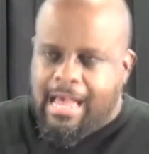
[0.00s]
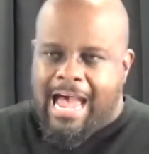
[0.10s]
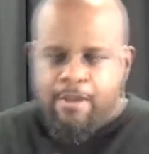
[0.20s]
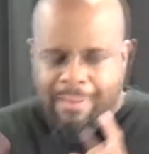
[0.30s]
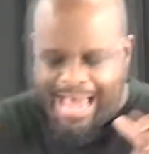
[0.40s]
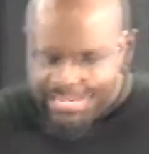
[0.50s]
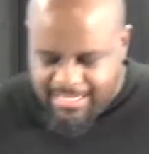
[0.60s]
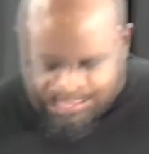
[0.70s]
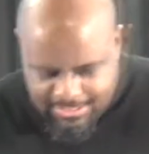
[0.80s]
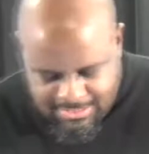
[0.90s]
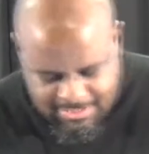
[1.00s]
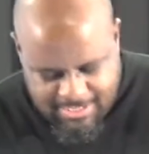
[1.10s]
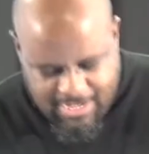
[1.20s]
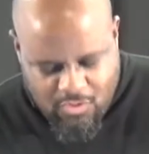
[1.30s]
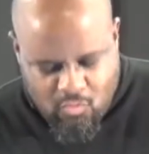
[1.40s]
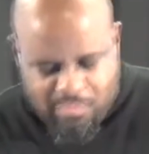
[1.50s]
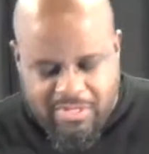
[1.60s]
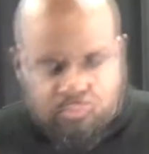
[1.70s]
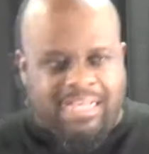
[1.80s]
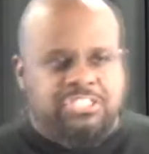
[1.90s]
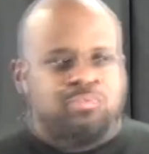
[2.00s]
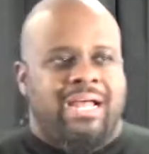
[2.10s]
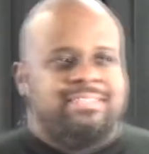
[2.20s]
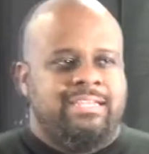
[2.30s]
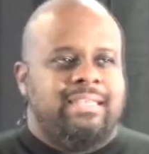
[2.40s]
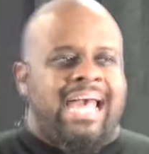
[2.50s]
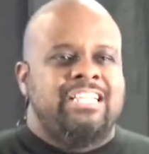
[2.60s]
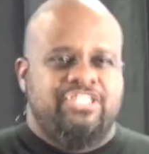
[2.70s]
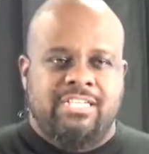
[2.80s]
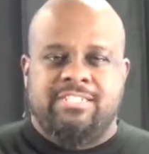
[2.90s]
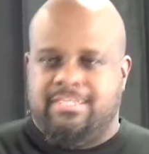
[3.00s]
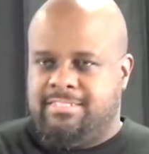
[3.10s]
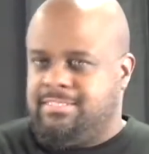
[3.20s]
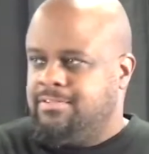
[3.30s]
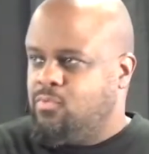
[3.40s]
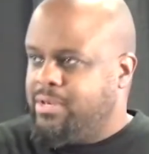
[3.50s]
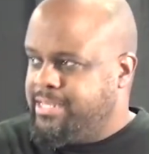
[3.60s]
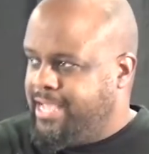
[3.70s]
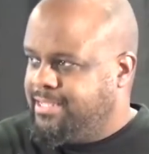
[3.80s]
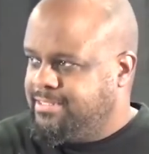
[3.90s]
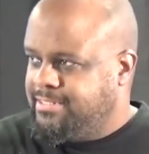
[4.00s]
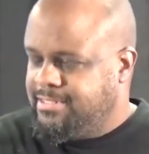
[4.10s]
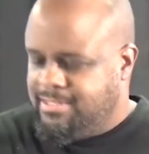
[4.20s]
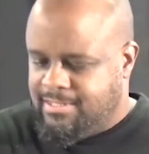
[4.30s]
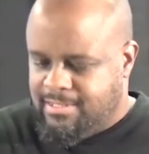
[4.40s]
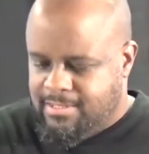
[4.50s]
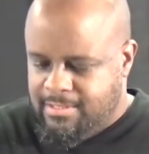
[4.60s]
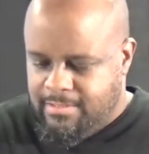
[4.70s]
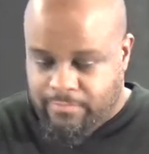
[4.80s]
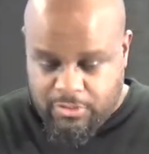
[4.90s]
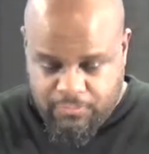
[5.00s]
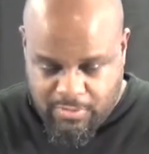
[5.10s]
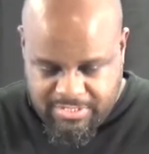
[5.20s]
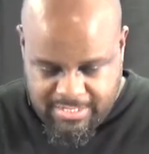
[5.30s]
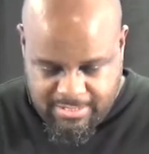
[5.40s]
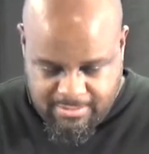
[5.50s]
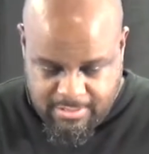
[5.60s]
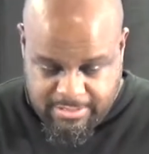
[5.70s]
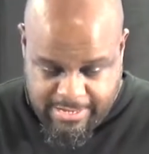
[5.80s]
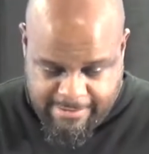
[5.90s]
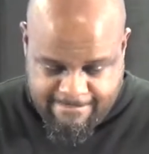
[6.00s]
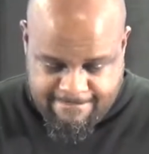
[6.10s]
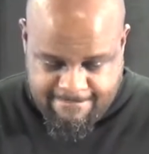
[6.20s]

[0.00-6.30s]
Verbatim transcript: our bodies will be resurrected like Jesus one day. Verse 14, look there.